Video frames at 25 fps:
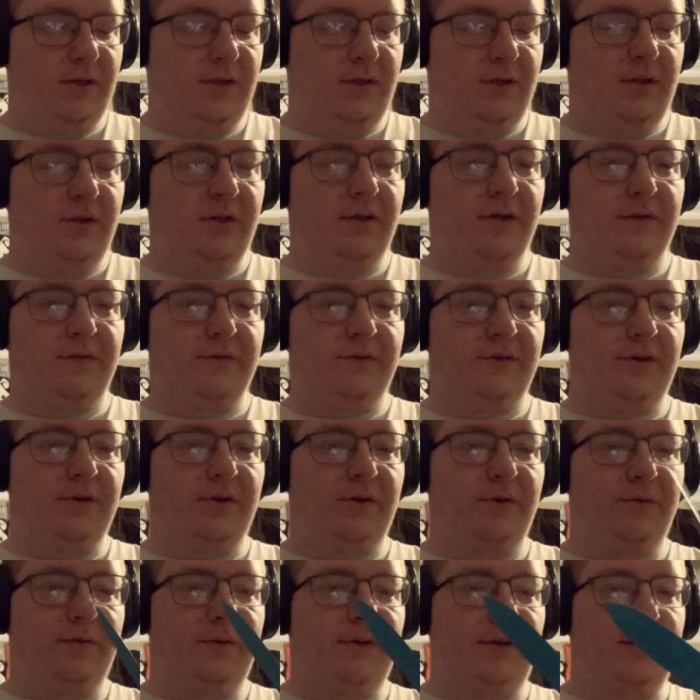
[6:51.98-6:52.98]
you never
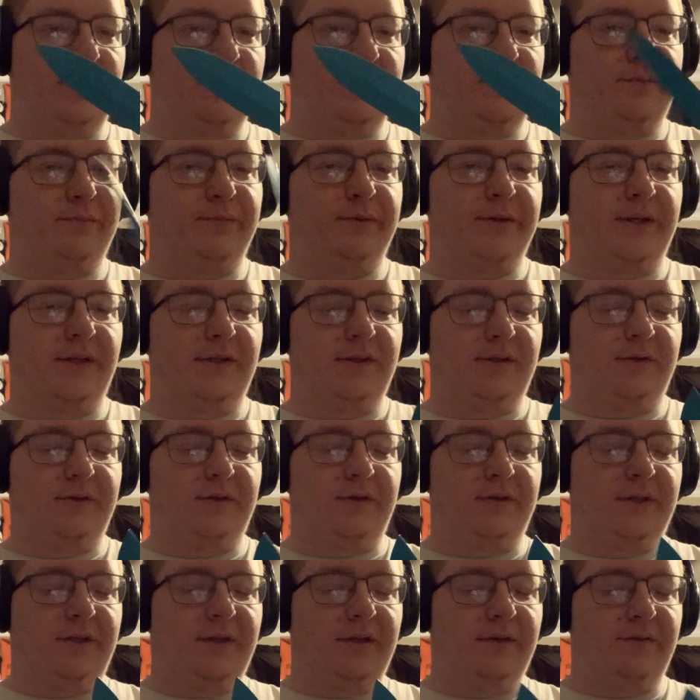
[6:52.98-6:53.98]
know when that spring's
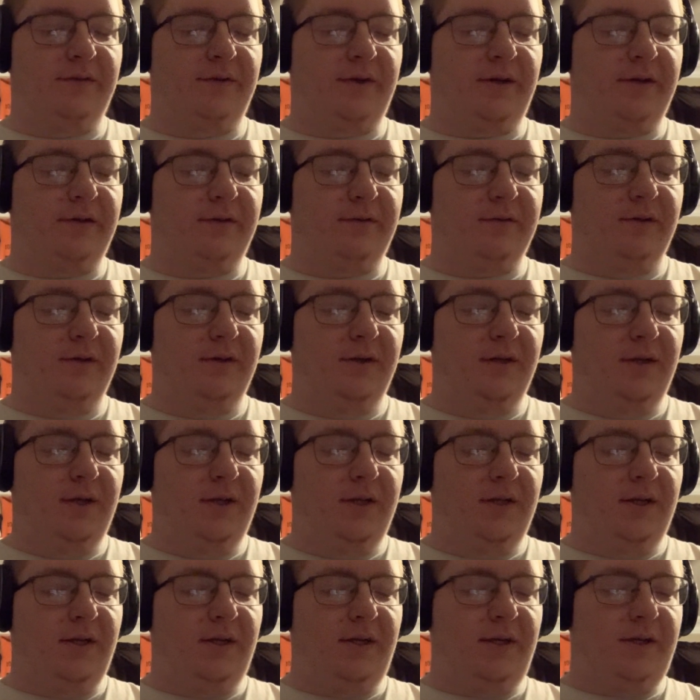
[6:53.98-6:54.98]
going to give out
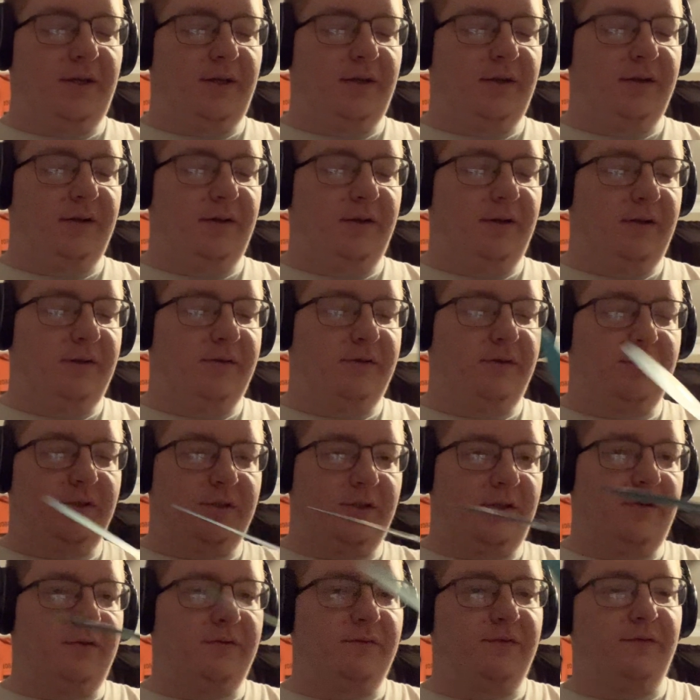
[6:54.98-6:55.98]
and it's
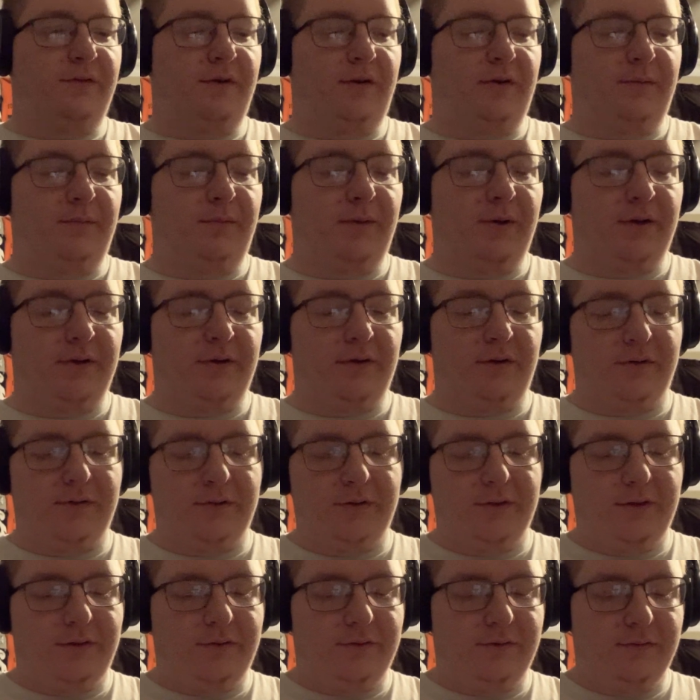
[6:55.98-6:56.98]
just going to fall apart on
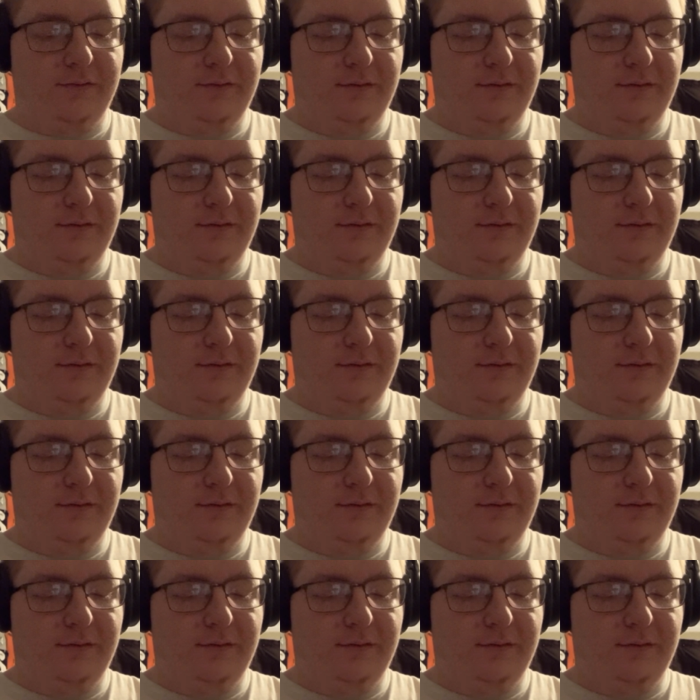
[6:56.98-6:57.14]
you.